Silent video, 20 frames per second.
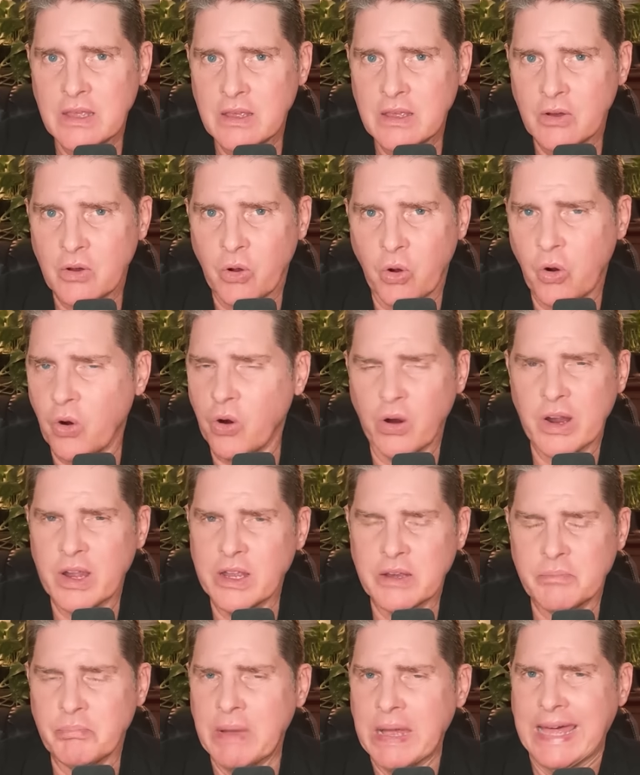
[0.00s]

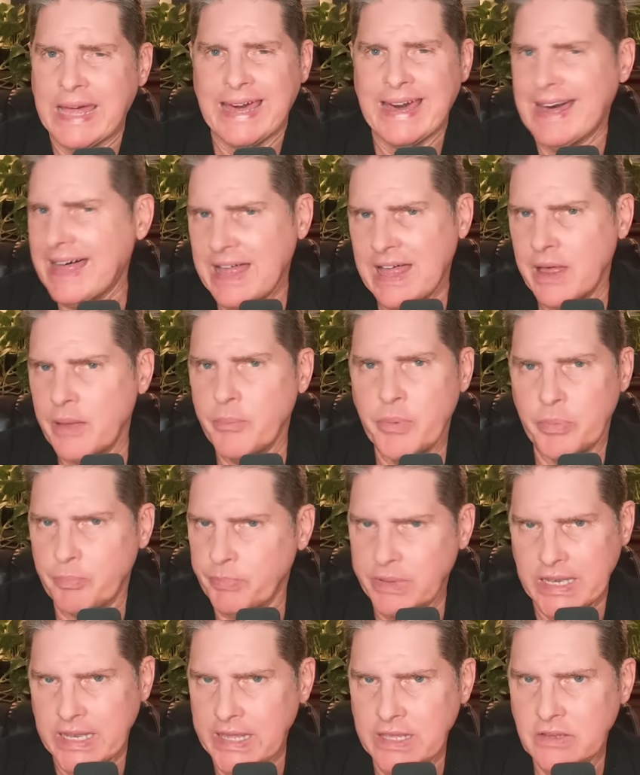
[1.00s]
horrid, macabre
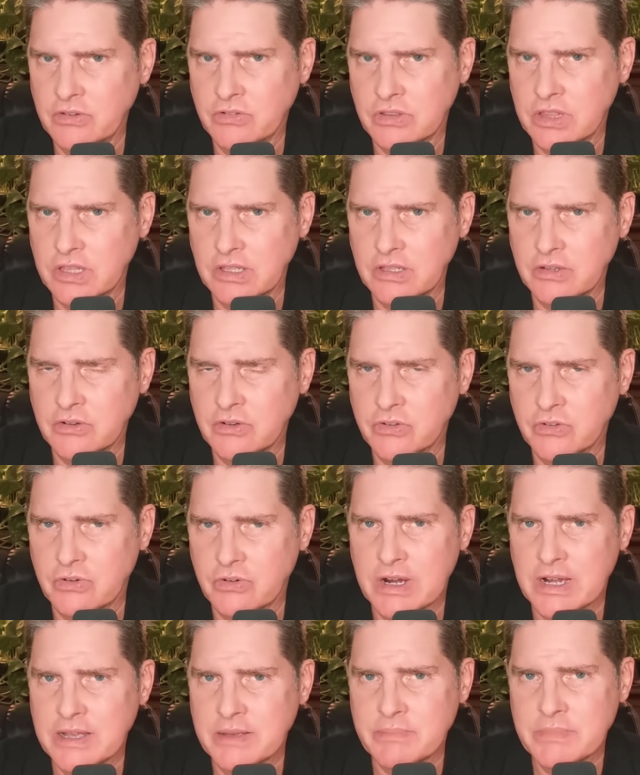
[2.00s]
place that you
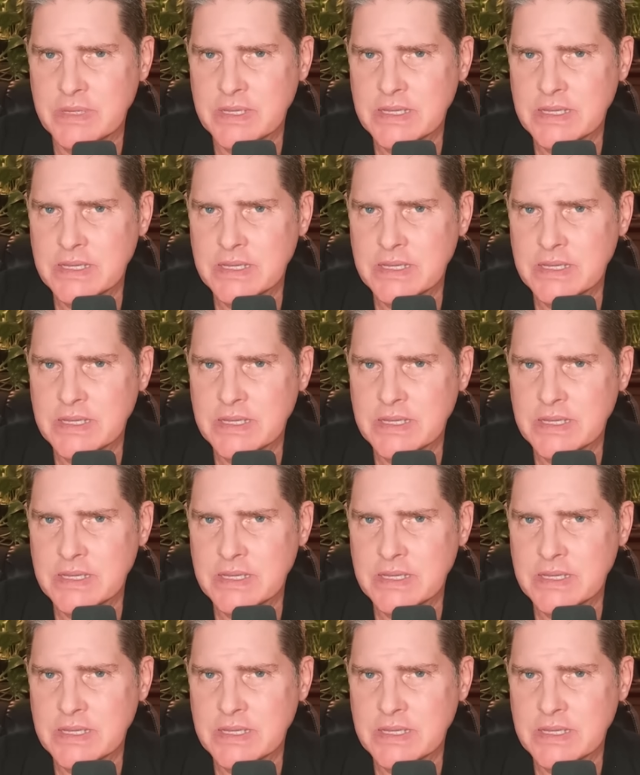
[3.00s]
describe?